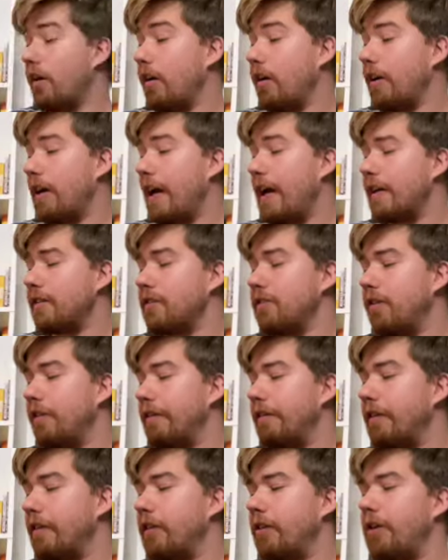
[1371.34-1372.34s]
Castle
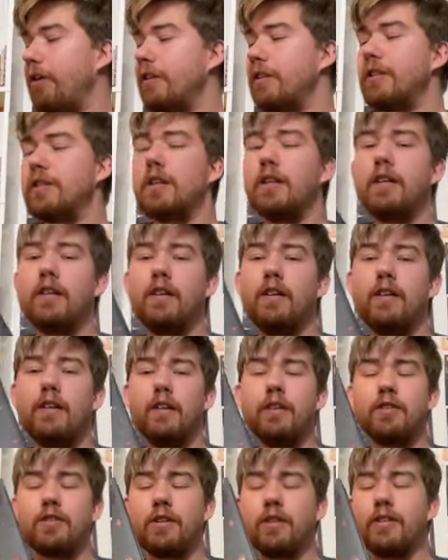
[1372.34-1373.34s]
of the Curse.
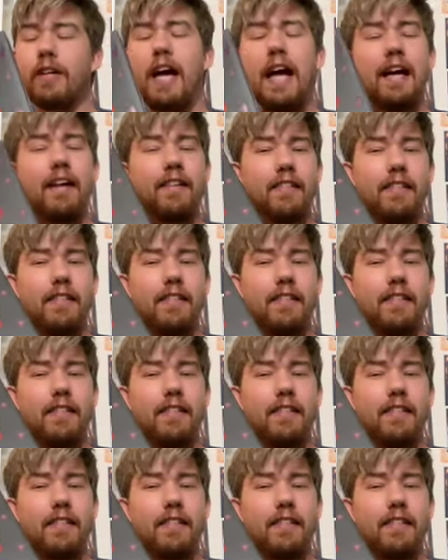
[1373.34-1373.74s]
So yeah,